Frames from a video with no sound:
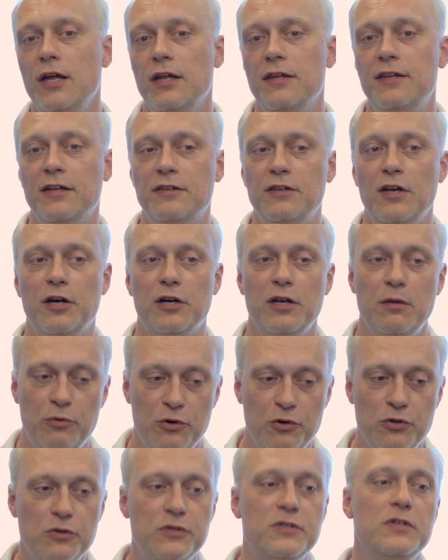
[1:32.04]
that are
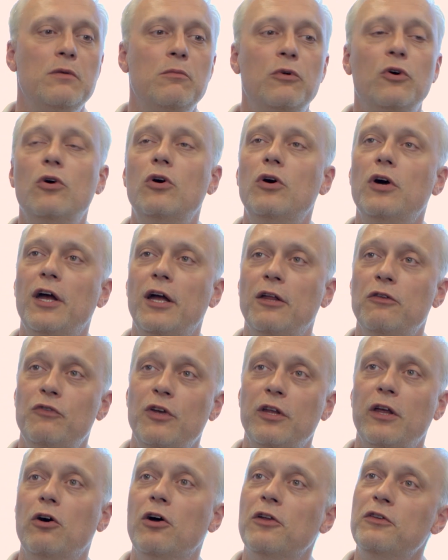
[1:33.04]
reproducible, and
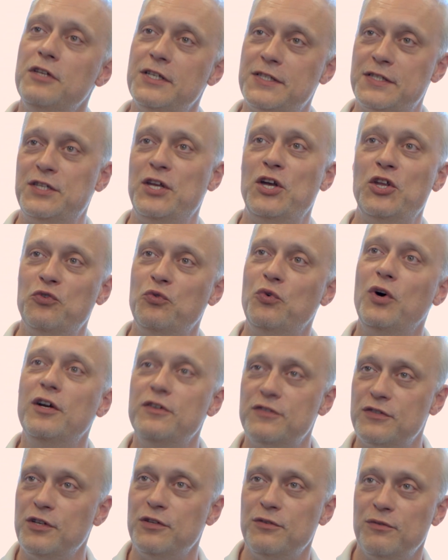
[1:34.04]
we understand why
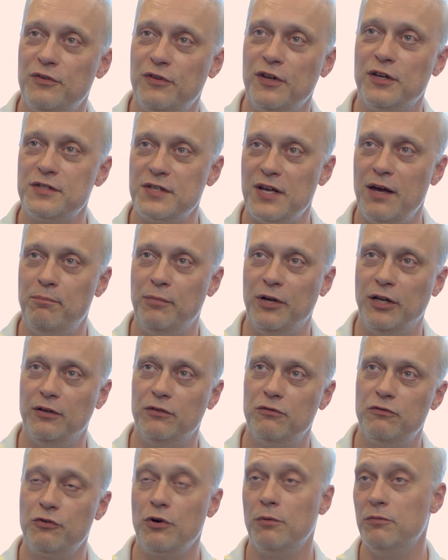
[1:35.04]
certain things happen
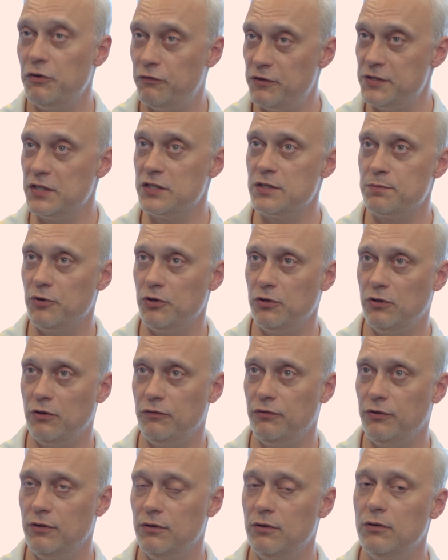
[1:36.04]
from the physics point
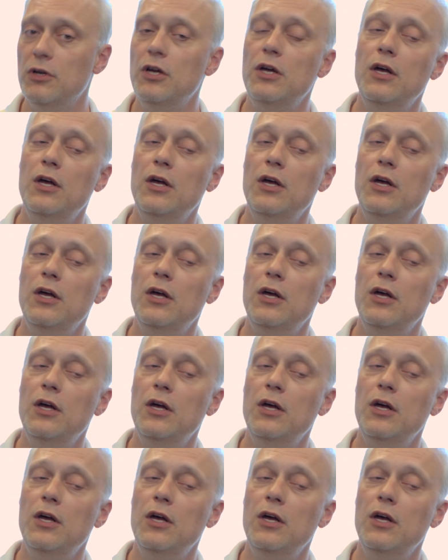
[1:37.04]
of view.